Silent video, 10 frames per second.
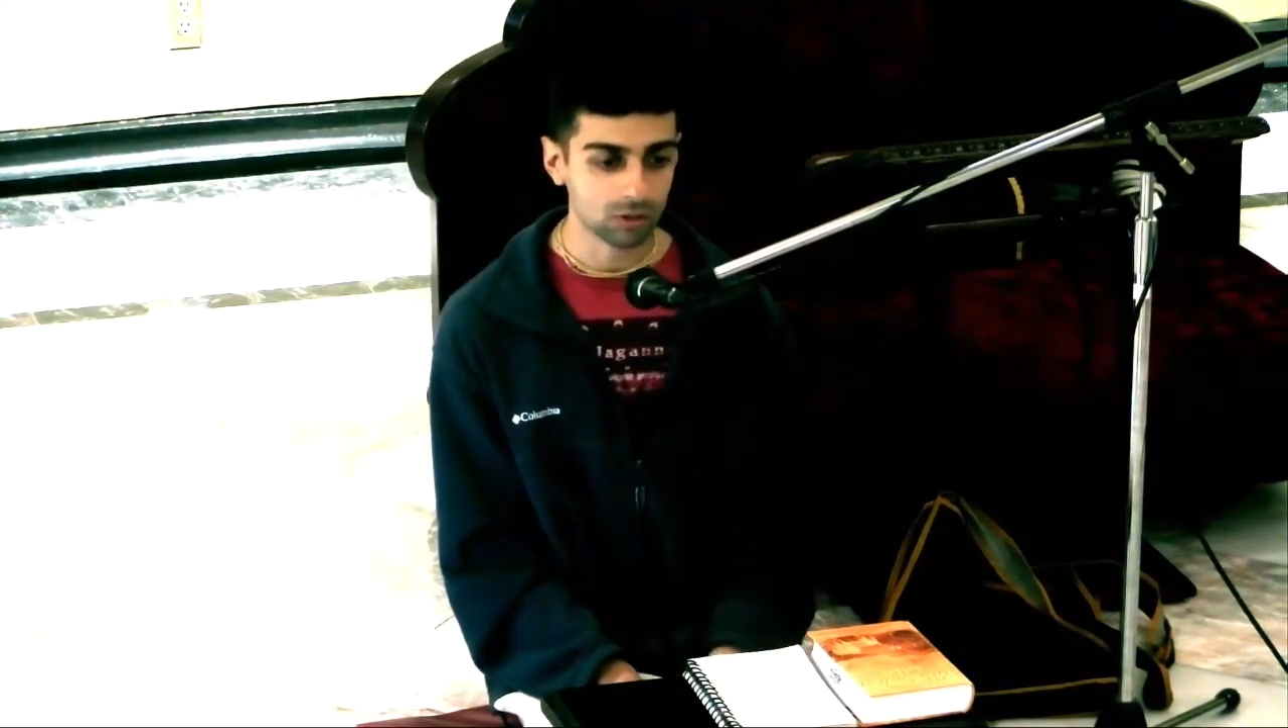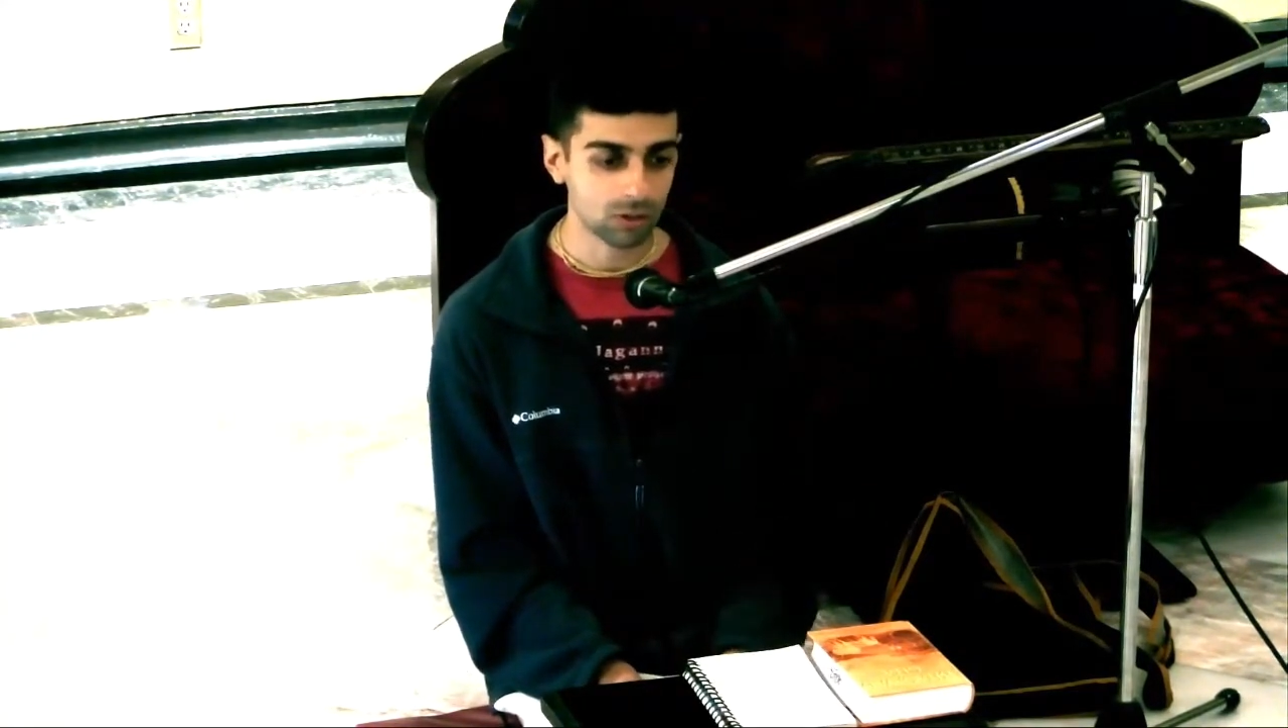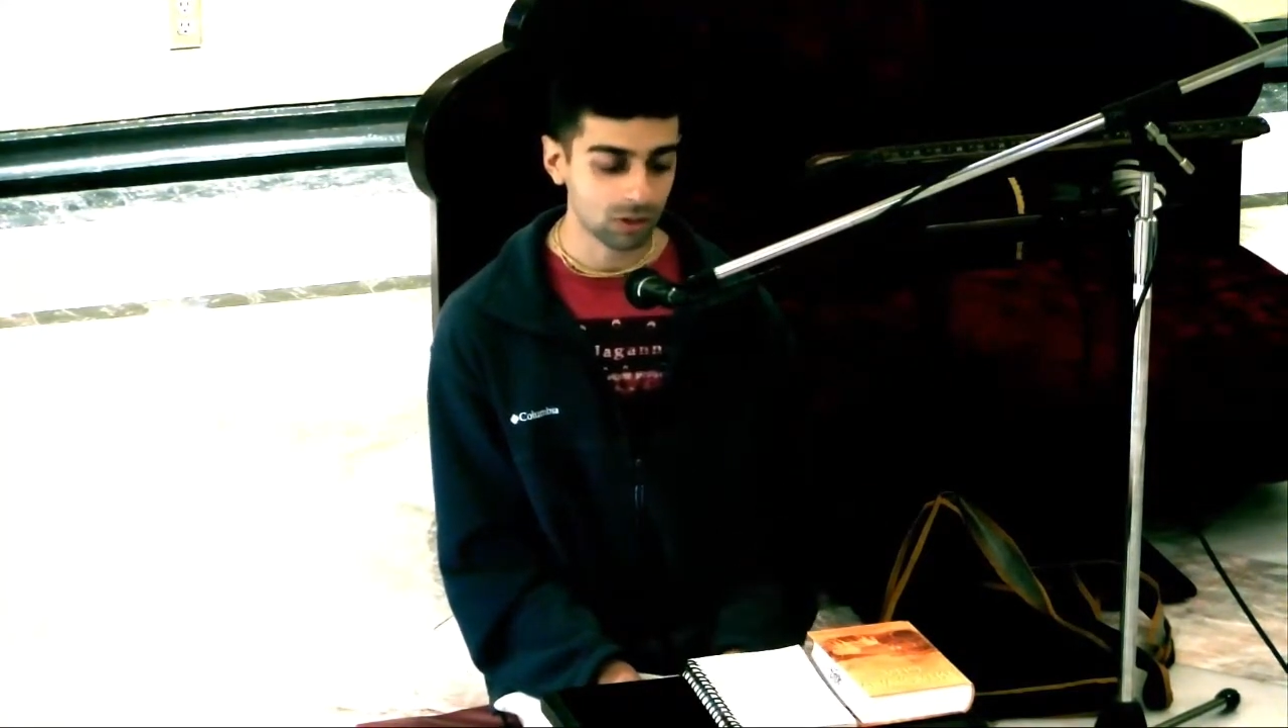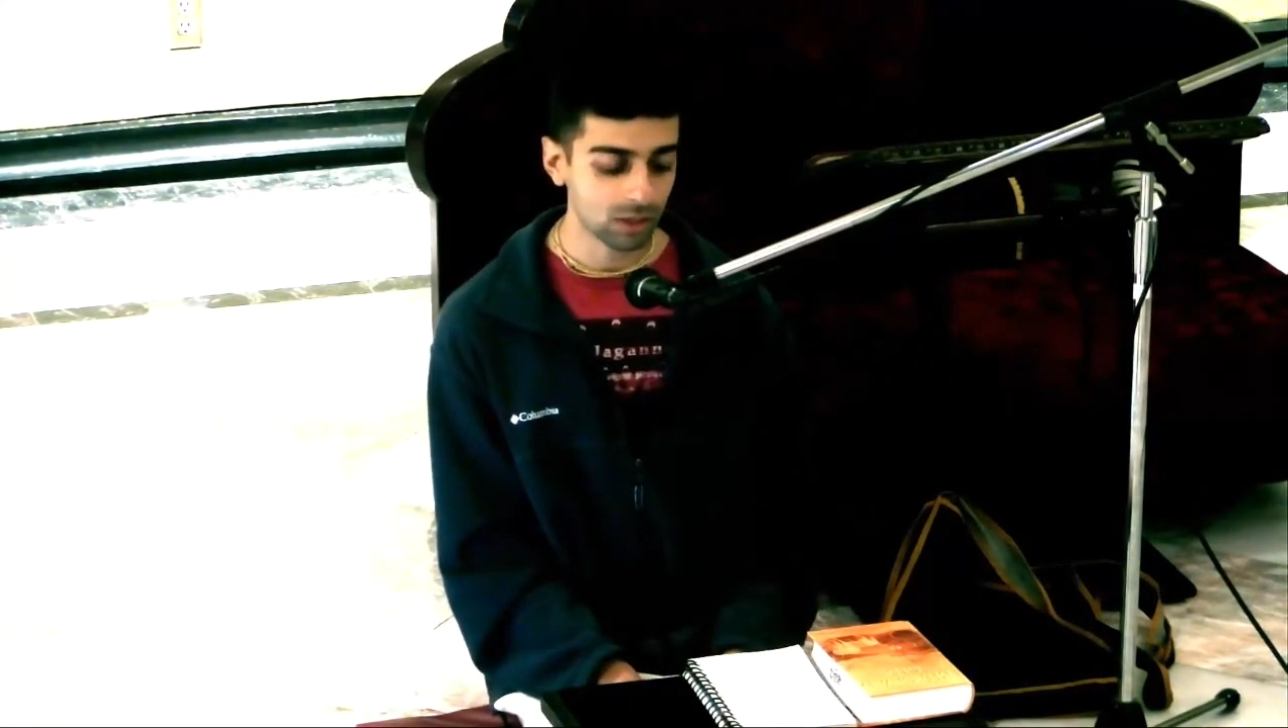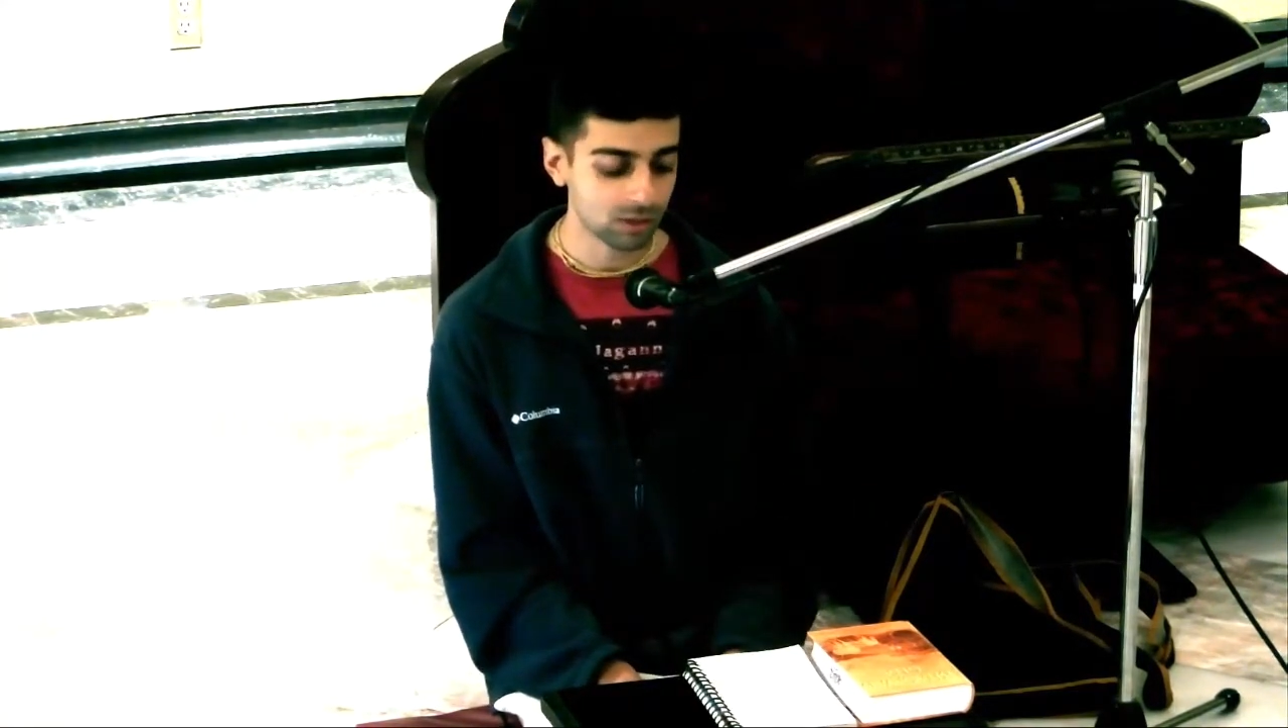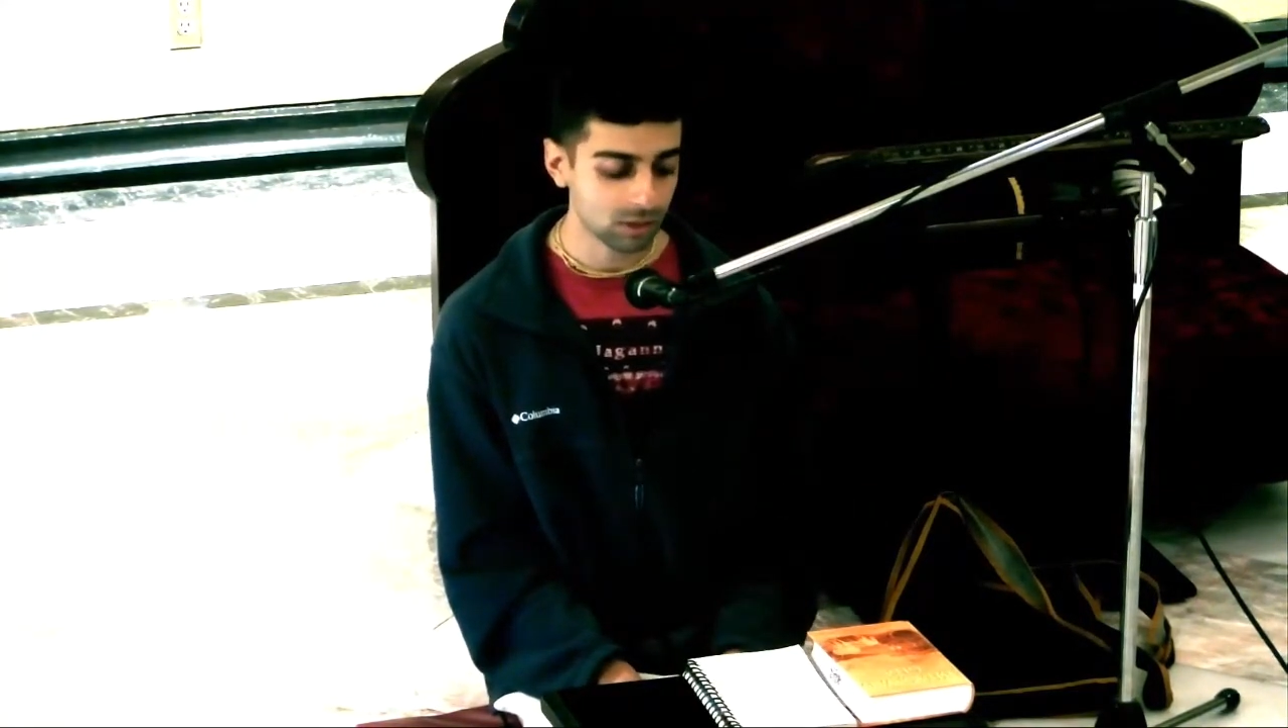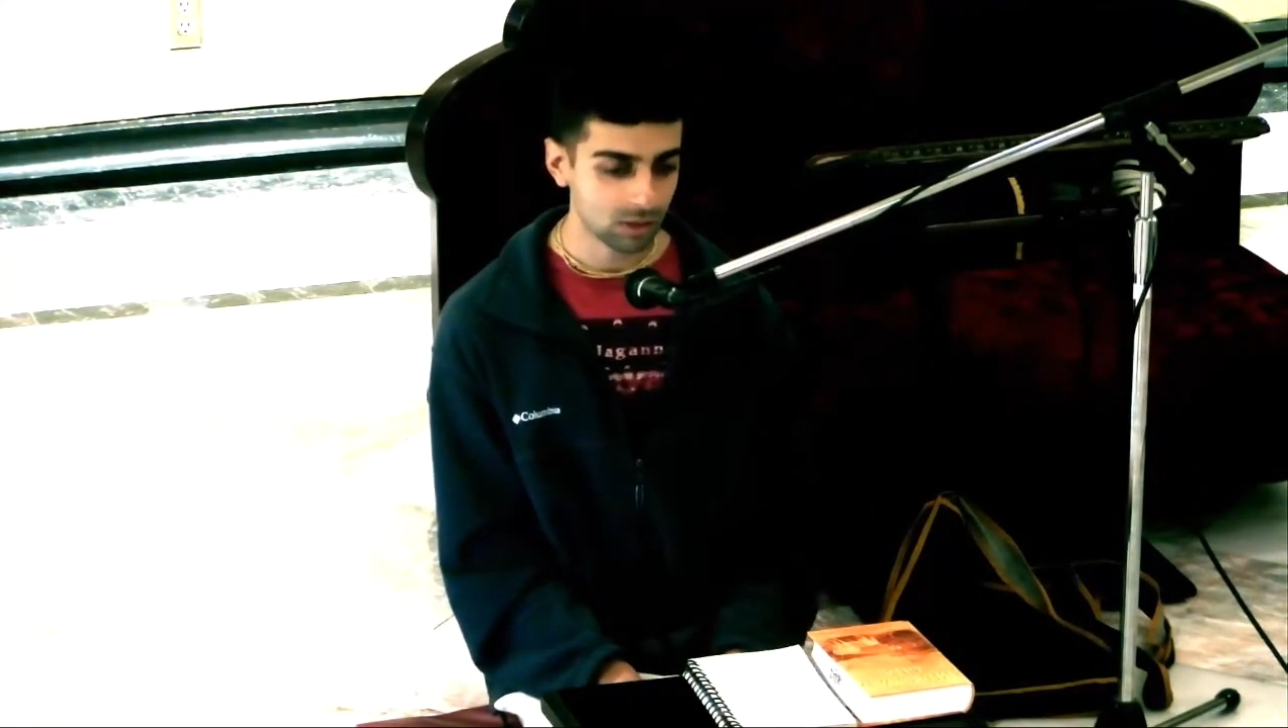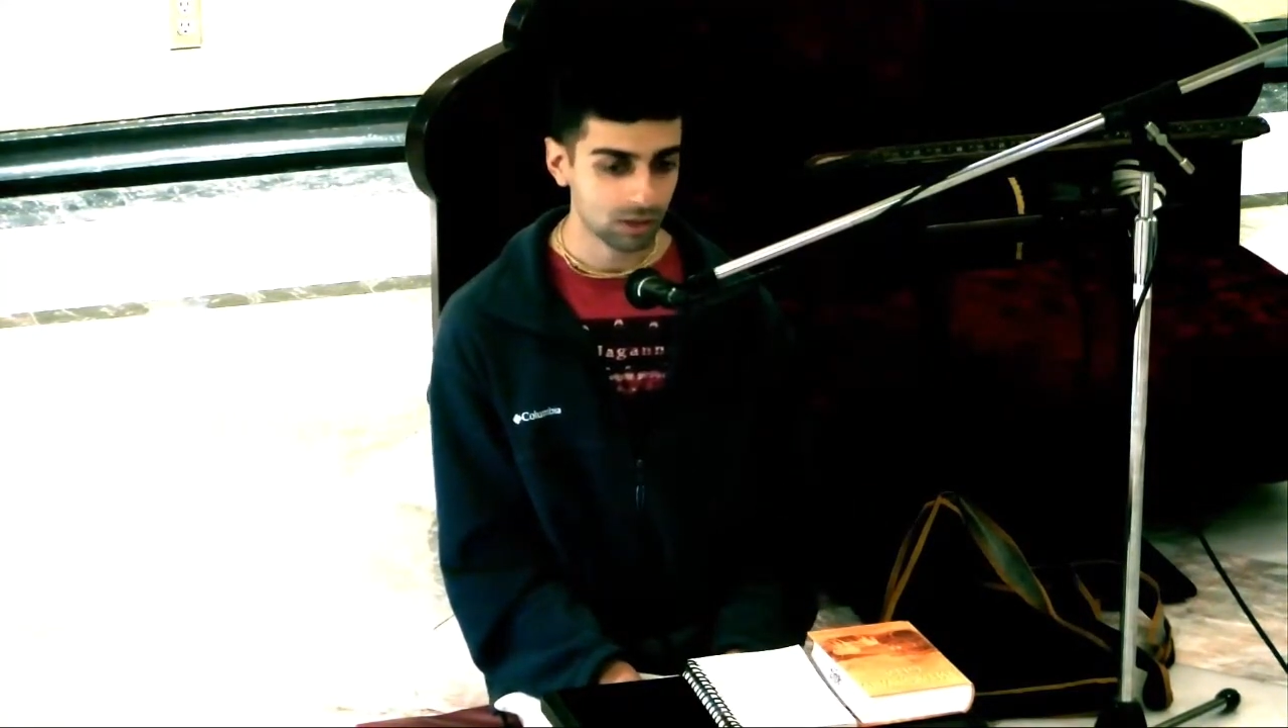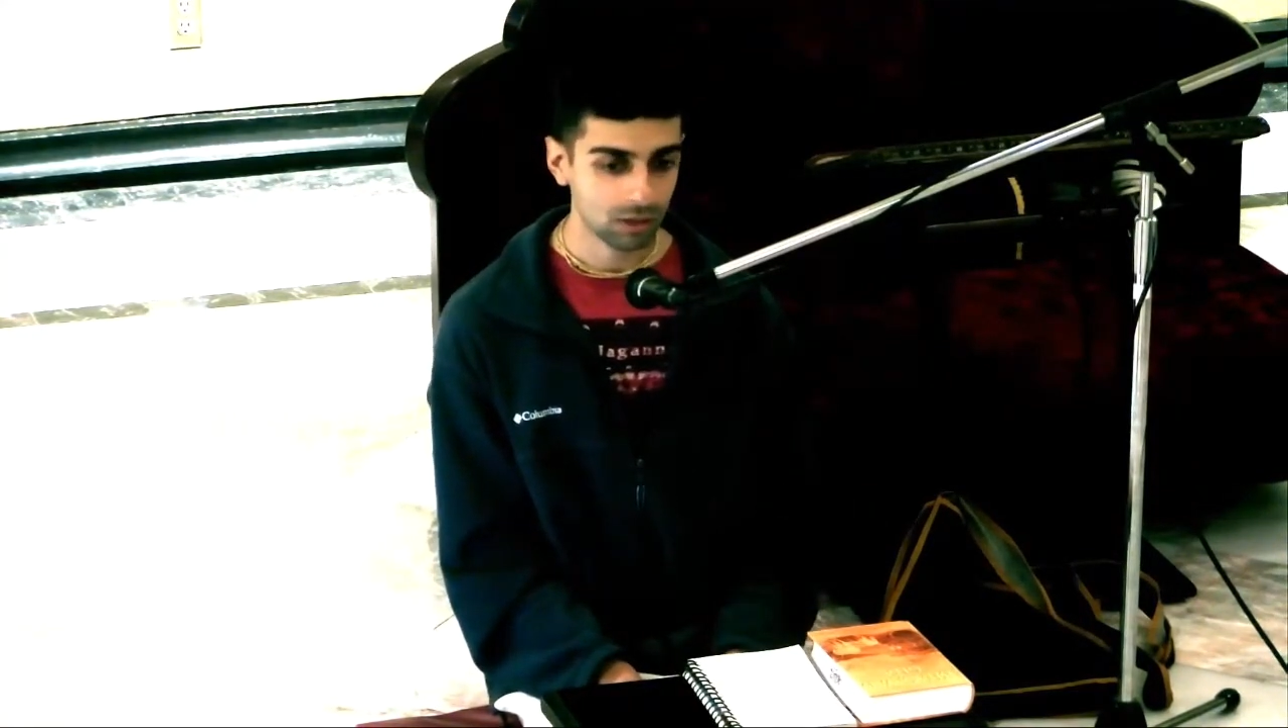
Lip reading: So let's,